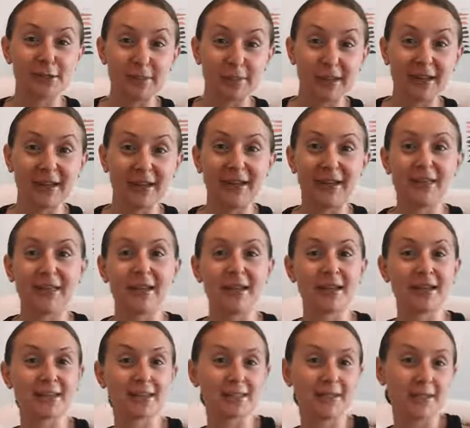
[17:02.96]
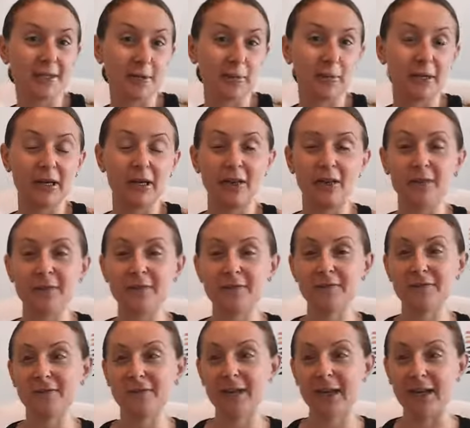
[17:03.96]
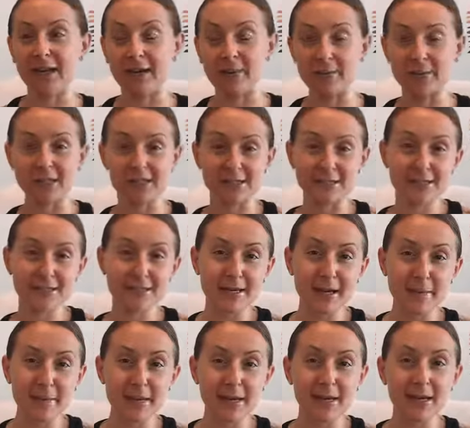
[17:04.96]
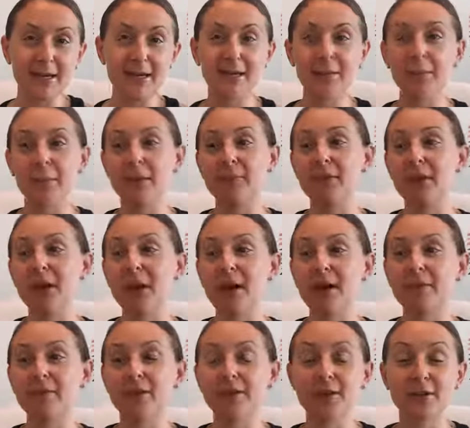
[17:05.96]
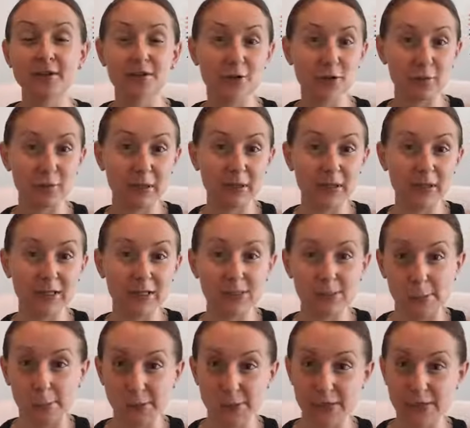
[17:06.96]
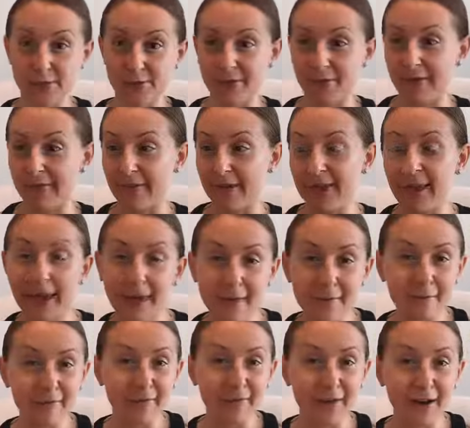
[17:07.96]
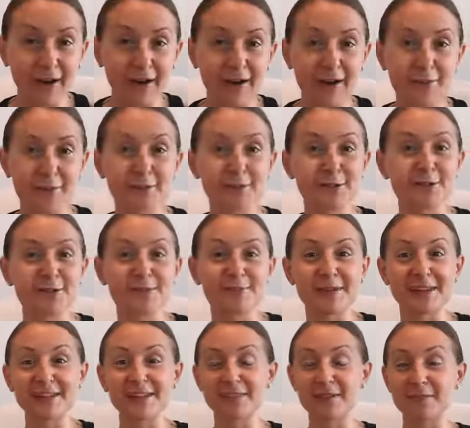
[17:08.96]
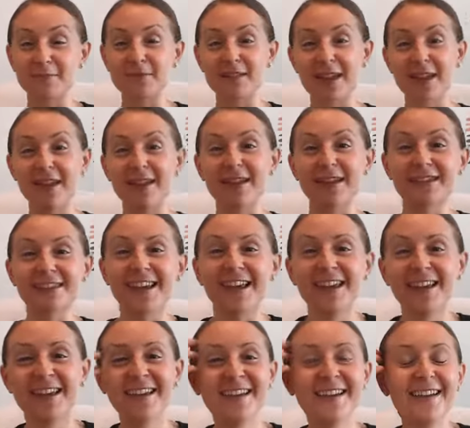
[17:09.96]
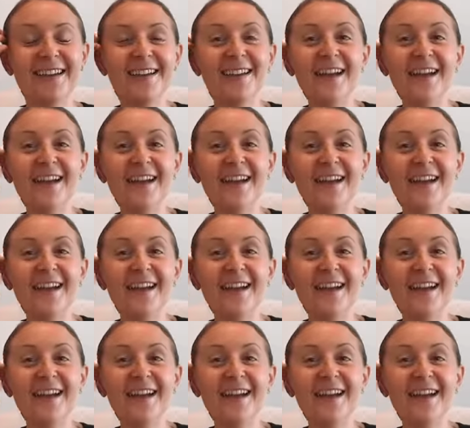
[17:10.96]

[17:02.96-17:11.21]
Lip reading: you're somebody that gets a little bit of kind of upset stomach, maybe you have too many smokies around the campfire, which is me some days.